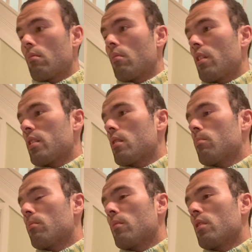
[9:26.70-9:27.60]
I
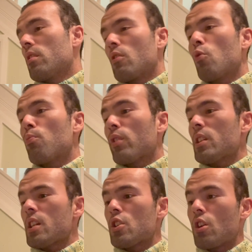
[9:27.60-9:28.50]
think it's all
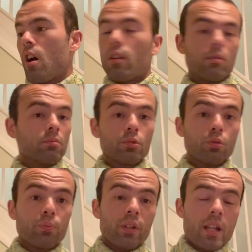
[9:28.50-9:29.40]
British yarn. It's all
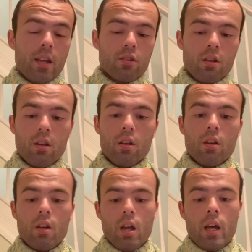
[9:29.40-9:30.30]
British.
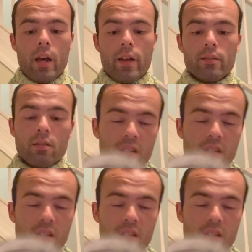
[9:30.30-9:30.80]
So this